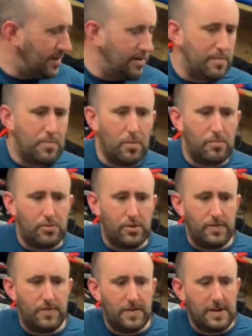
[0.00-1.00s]
bomb
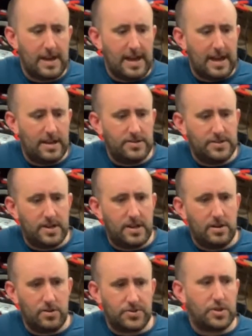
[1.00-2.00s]
proof, and
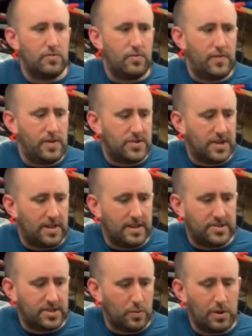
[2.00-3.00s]
lots of good reviews out there.
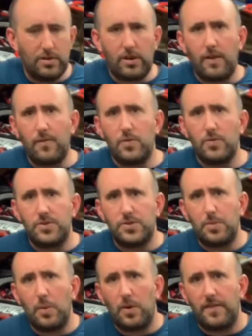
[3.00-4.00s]
So we're looking forward, this will
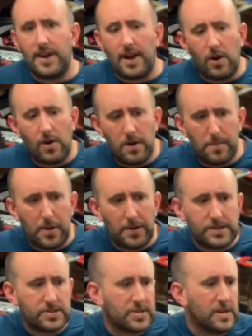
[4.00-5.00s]
be one of our higher
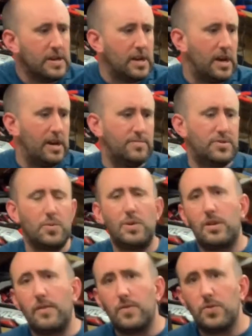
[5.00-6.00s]
bikes, so we're
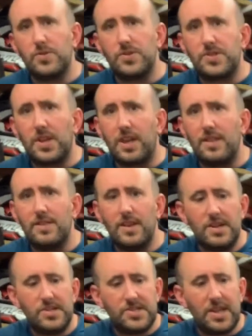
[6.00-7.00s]
looking forward to sticking
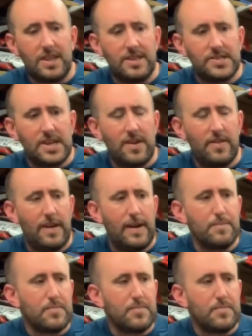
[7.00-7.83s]
this out there.